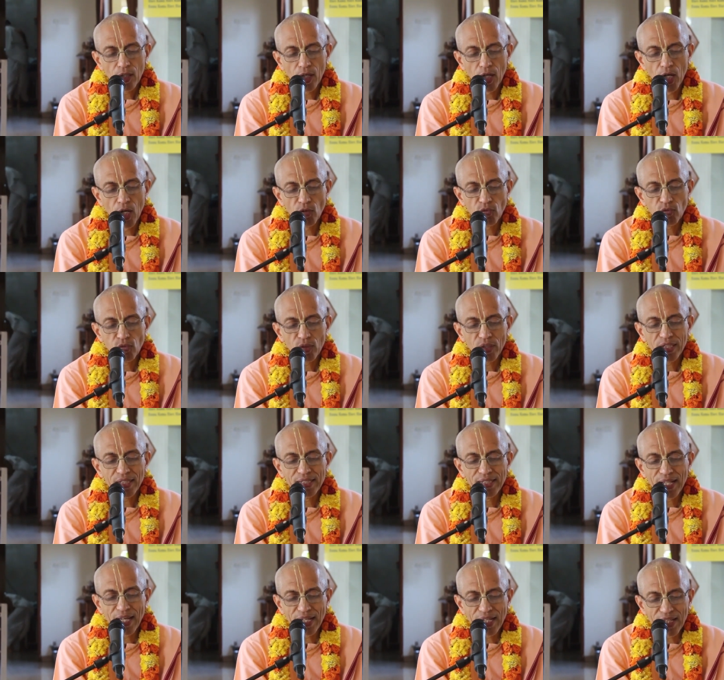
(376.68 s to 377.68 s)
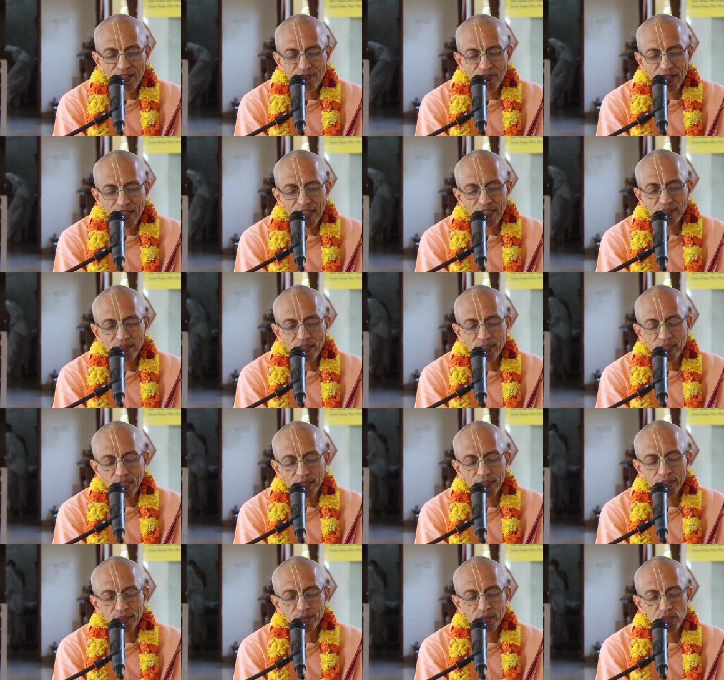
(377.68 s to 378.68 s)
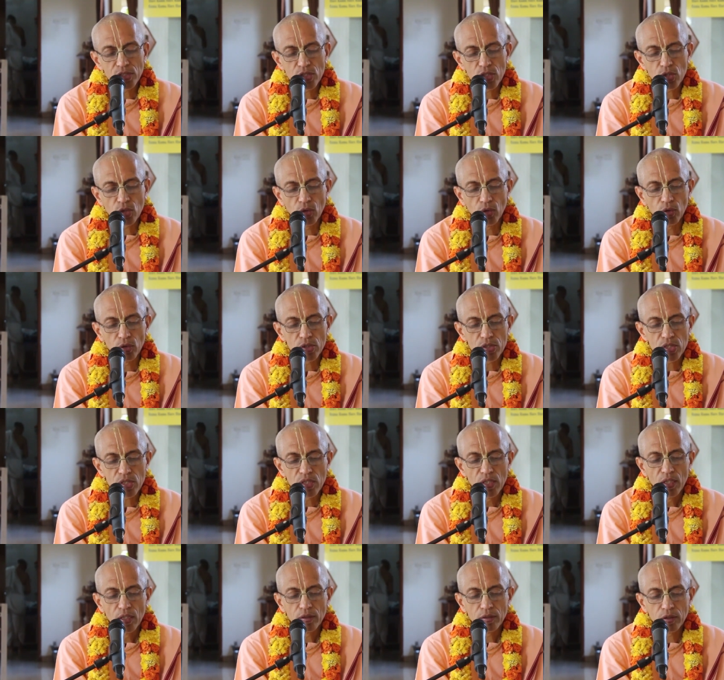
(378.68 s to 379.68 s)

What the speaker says: of delivering the conditioned souls,